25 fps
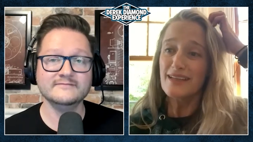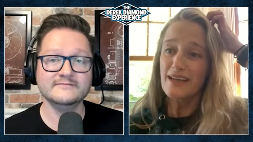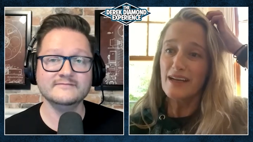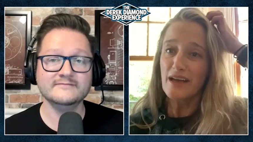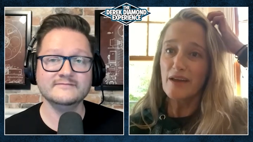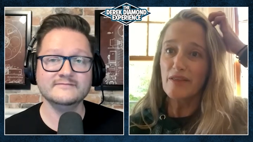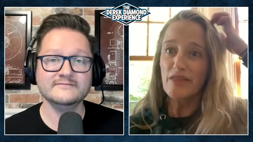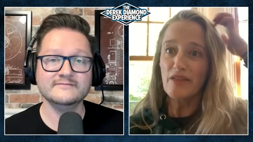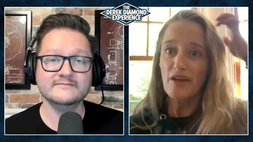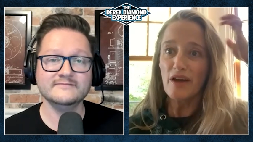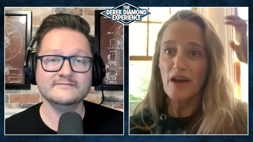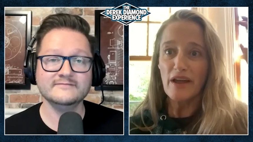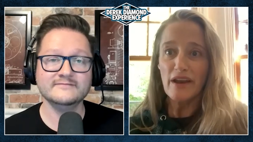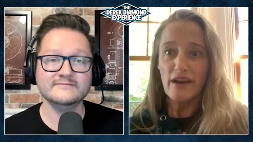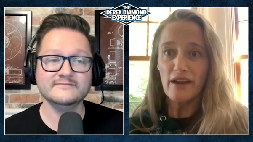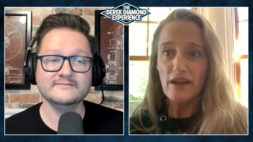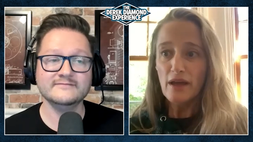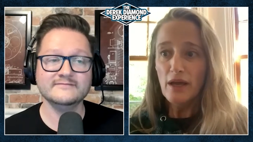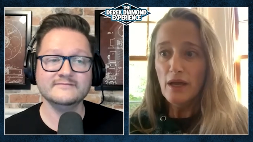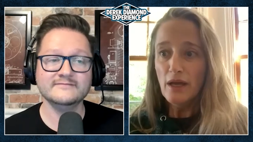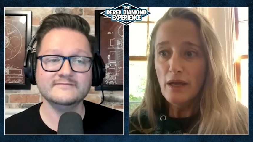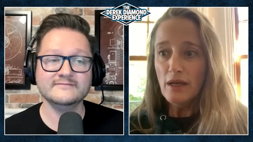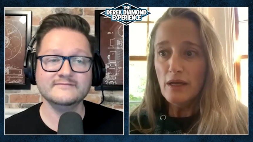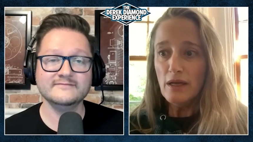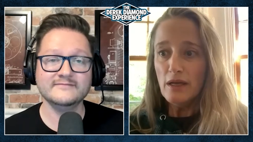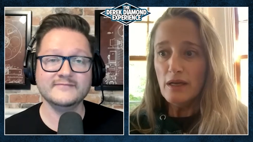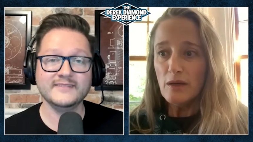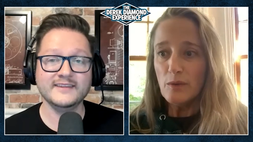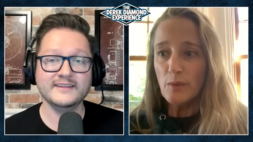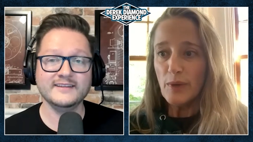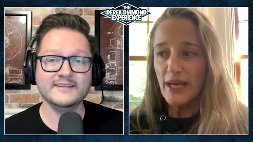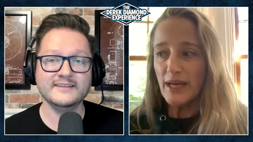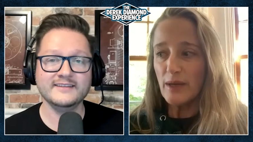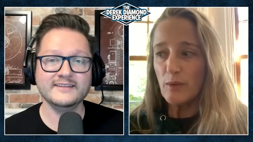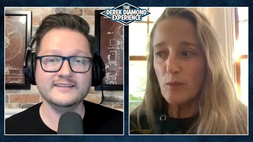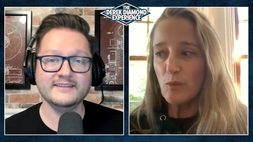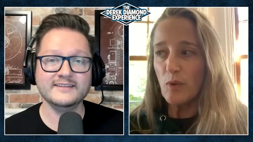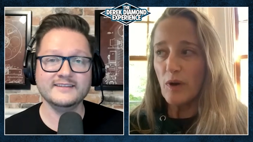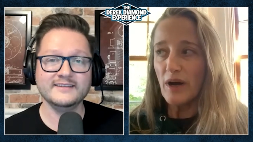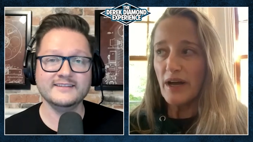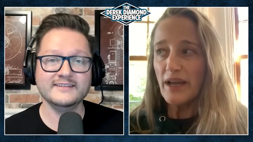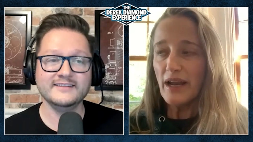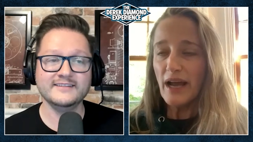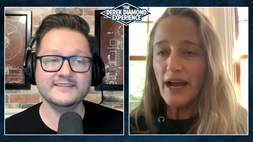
Speaker 1: And I thought, wait, what?